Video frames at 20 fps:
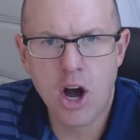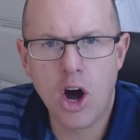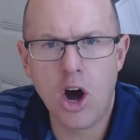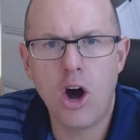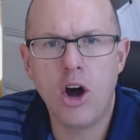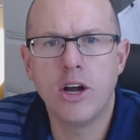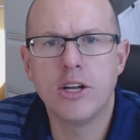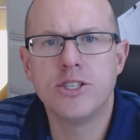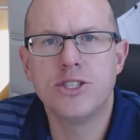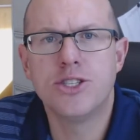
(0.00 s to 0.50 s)

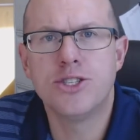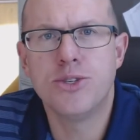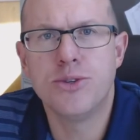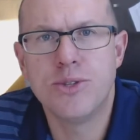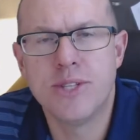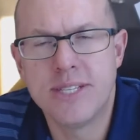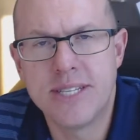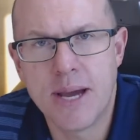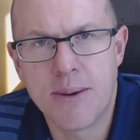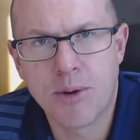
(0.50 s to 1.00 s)
On to
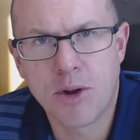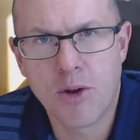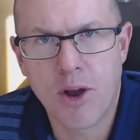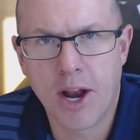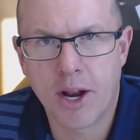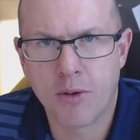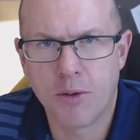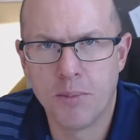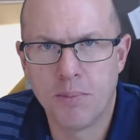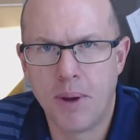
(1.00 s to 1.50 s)
the
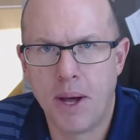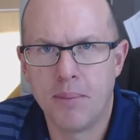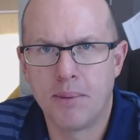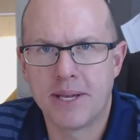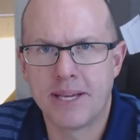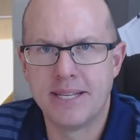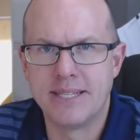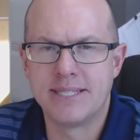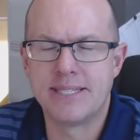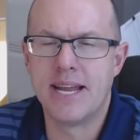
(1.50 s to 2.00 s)
Democratic
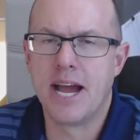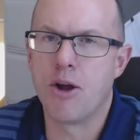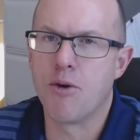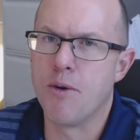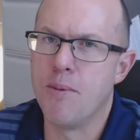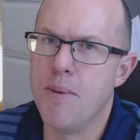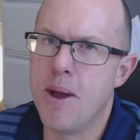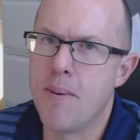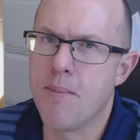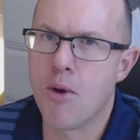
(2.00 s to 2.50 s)
Republicans. Now
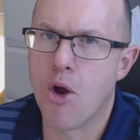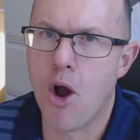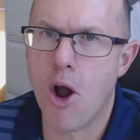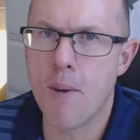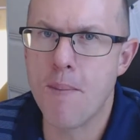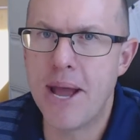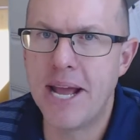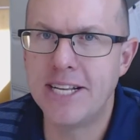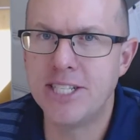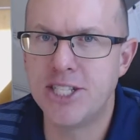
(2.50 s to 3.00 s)
remember,
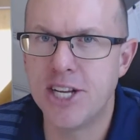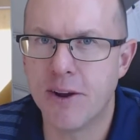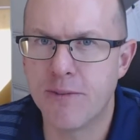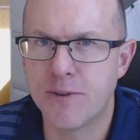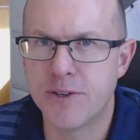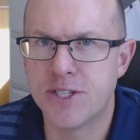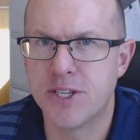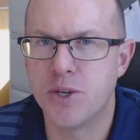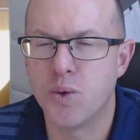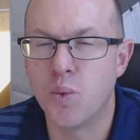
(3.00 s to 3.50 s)
our man
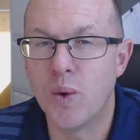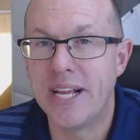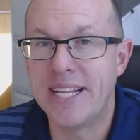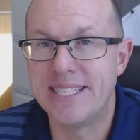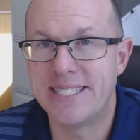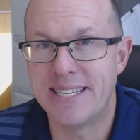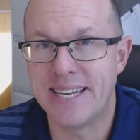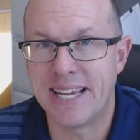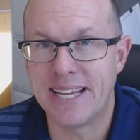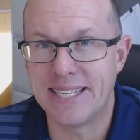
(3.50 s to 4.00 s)
Jefferson
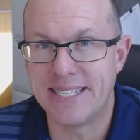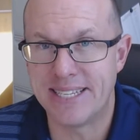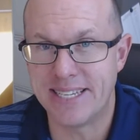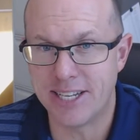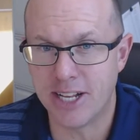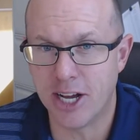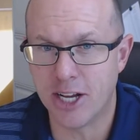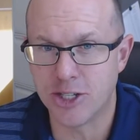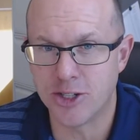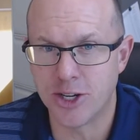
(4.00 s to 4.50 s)
wins in
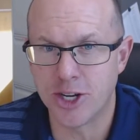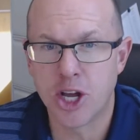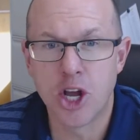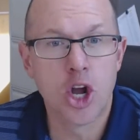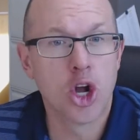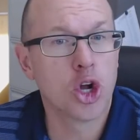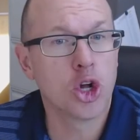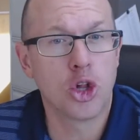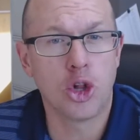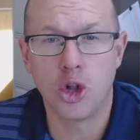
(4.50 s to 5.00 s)
1800.
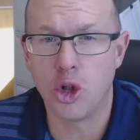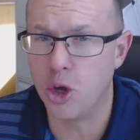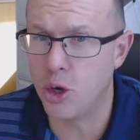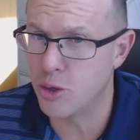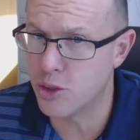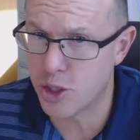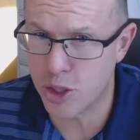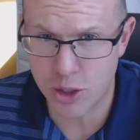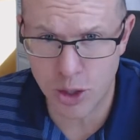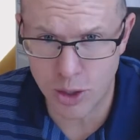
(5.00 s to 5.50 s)

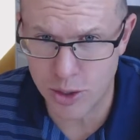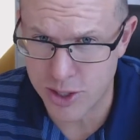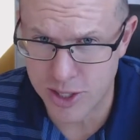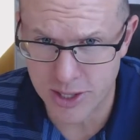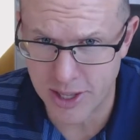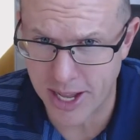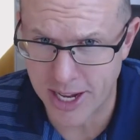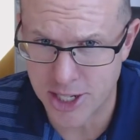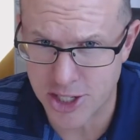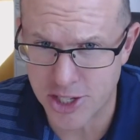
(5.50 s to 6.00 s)
Close
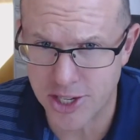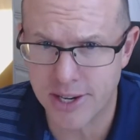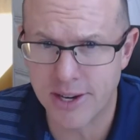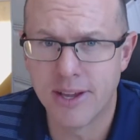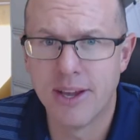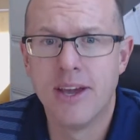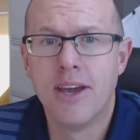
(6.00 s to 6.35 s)
election.